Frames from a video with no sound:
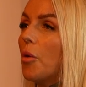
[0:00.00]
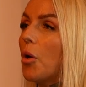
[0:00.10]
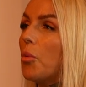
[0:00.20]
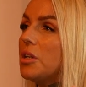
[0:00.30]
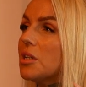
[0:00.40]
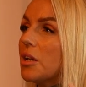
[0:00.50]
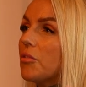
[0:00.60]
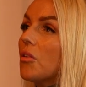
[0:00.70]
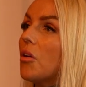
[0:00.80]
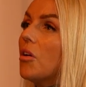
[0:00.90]
But we
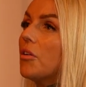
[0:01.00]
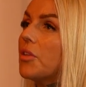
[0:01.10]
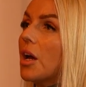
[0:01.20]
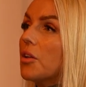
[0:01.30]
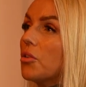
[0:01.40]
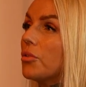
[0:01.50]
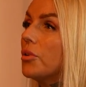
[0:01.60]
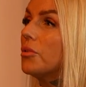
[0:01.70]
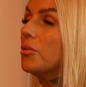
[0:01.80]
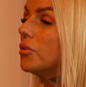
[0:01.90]
deliver all of that
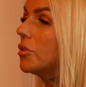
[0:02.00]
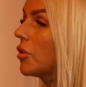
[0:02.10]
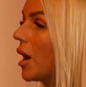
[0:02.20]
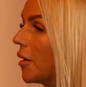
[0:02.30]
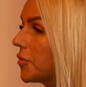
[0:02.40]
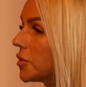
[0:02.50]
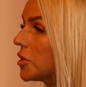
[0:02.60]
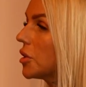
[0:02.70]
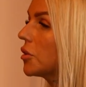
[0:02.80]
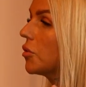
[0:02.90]
through
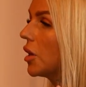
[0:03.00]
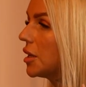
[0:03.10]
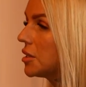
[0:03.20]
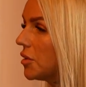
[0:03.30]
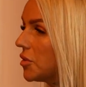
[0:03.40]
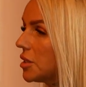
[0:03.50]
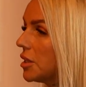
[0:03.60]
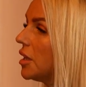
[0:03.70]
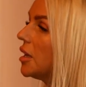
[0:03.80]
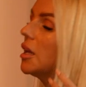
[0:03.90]
craft,
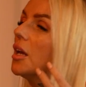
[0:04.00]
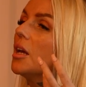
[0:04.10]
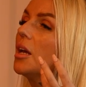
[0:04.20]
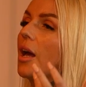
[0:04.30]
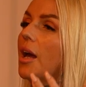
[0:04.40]
creativity,